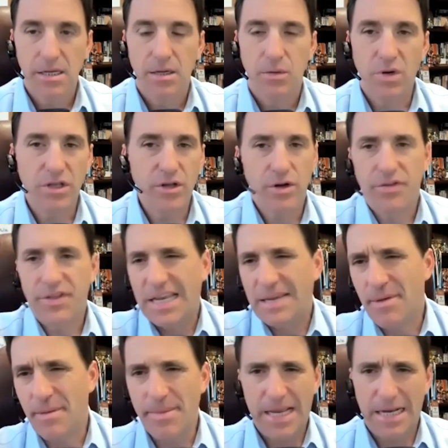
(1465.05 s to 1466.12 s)
whether you're thinking
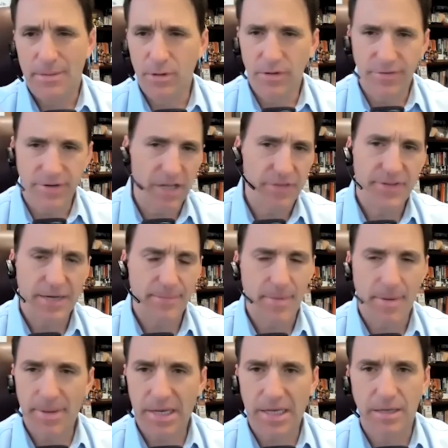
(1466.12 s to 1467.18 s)
about making a move or not thinking
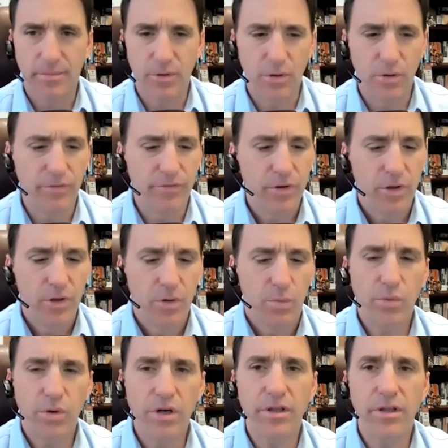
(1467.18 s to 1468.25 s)
about making a move,
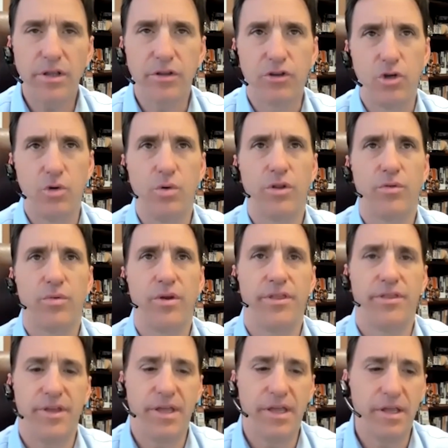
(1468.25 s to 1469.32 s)
what are the 2 or 3
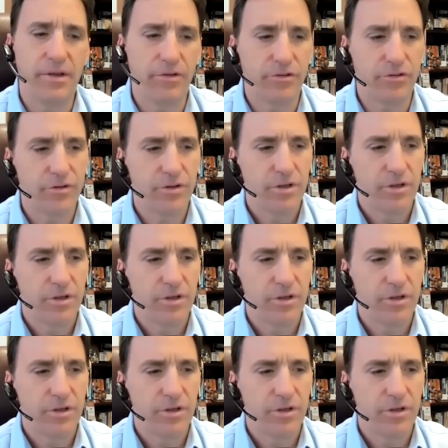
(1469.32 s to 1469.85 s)
things